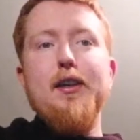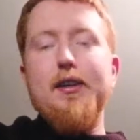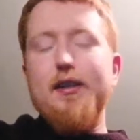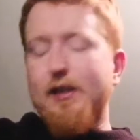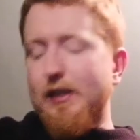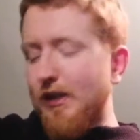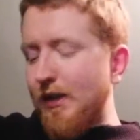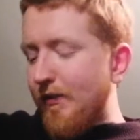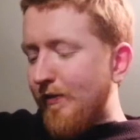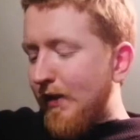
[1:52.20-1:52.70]

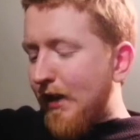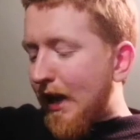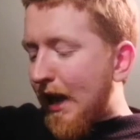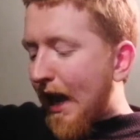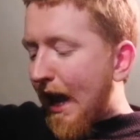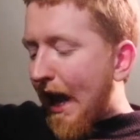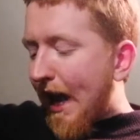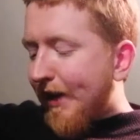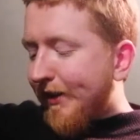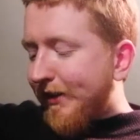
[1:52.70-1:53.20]
Yeah,
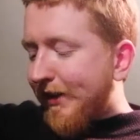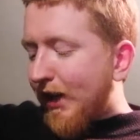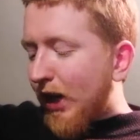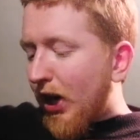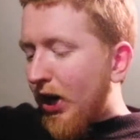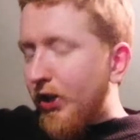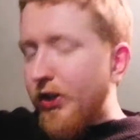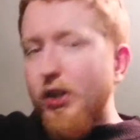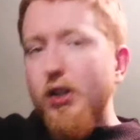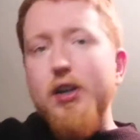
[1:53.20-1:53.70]
and the
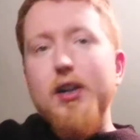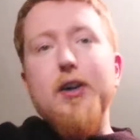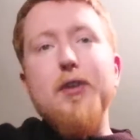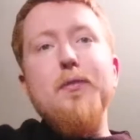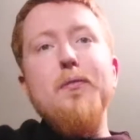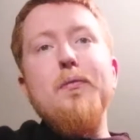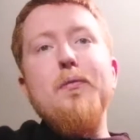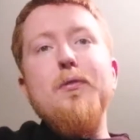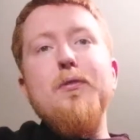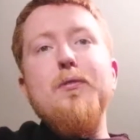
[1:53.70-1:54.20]
other
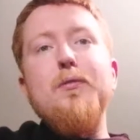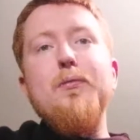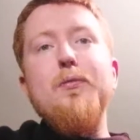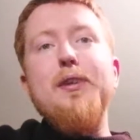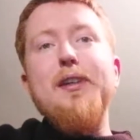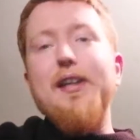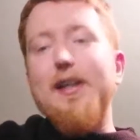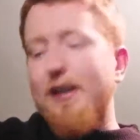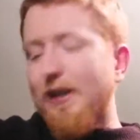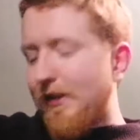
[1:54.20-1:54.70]
note we
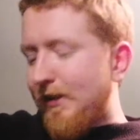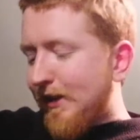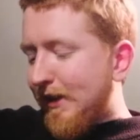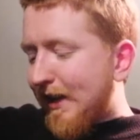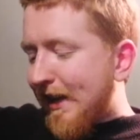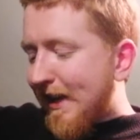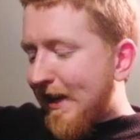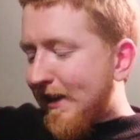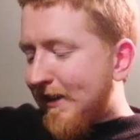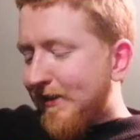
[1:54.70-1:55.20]
need
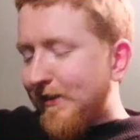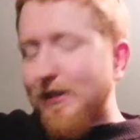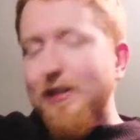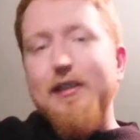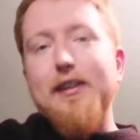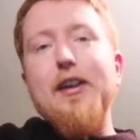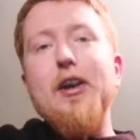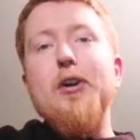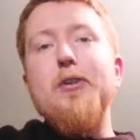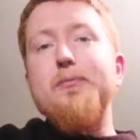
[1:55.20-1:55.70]
is
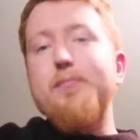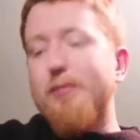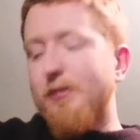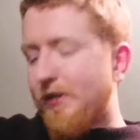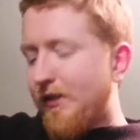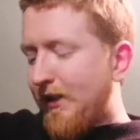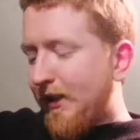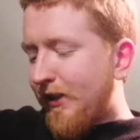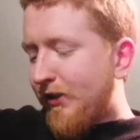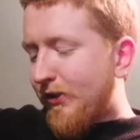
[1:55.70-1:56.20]
the open
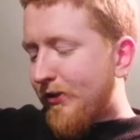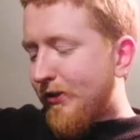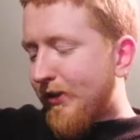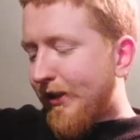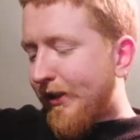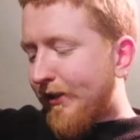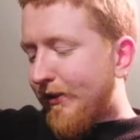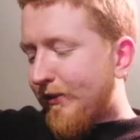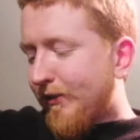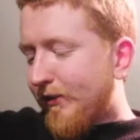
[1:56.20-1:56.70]
D
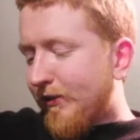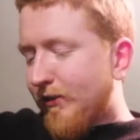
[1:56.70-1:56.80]
string.